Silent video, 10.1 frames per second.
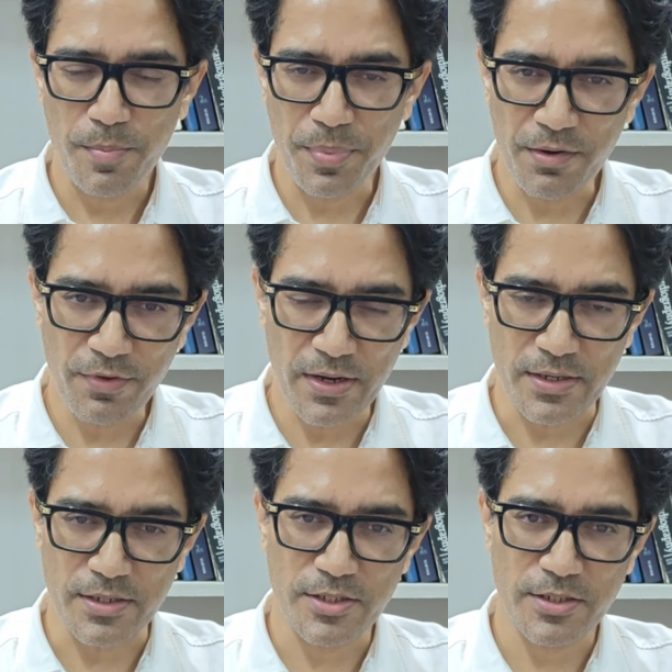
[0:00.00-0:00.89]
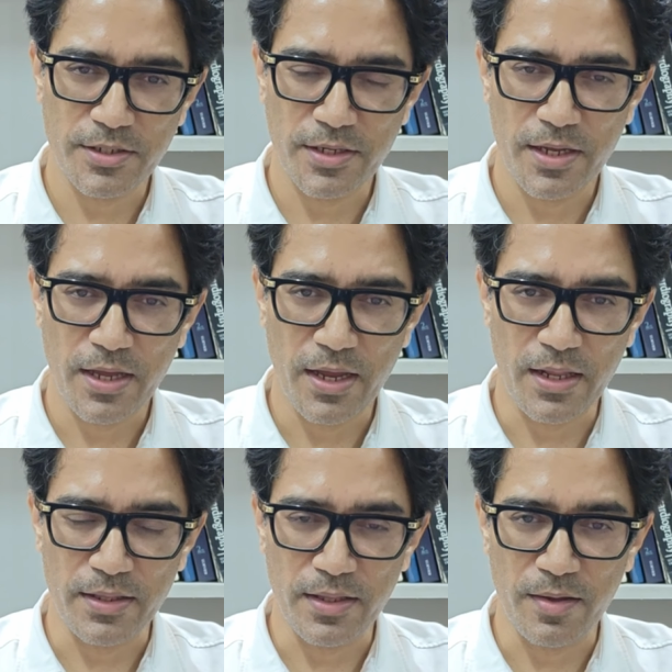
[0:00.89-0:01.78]
prevalent
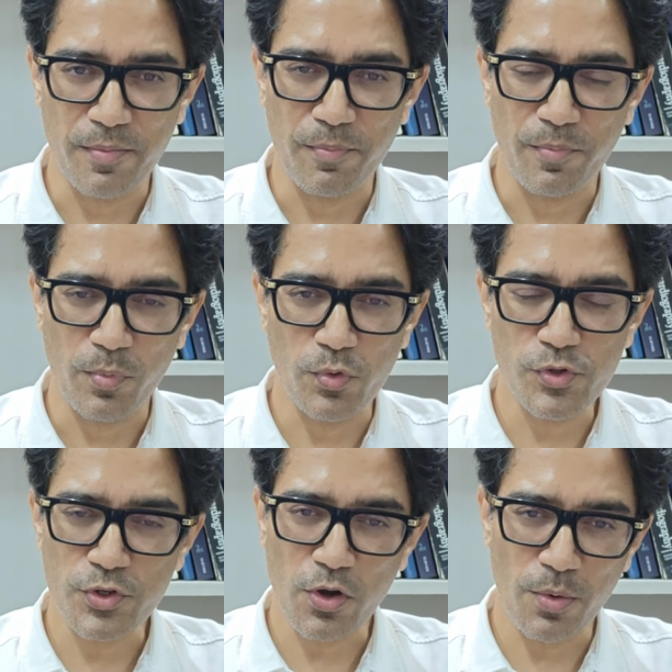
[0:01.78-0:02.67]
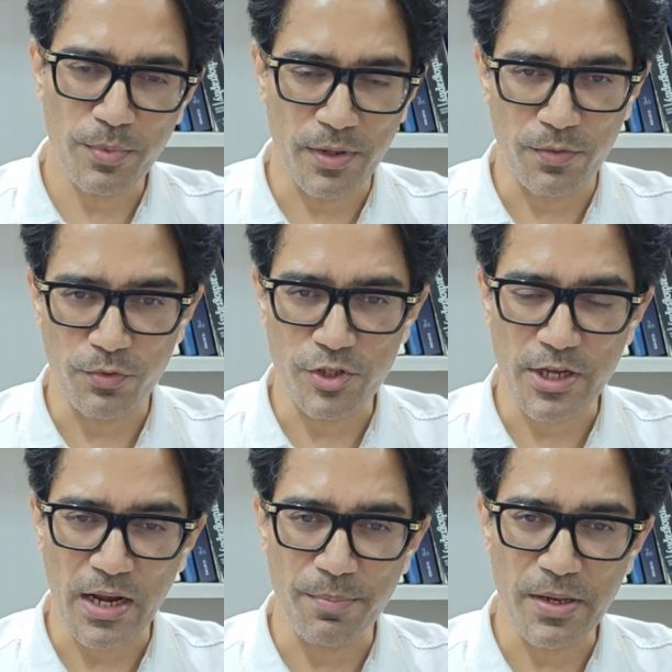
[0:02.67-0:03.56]
and the most common which
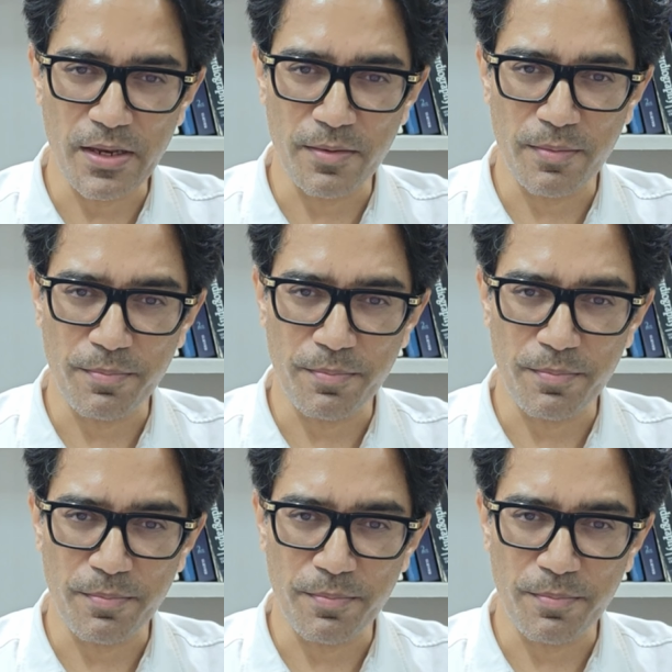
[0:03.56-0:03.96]
had been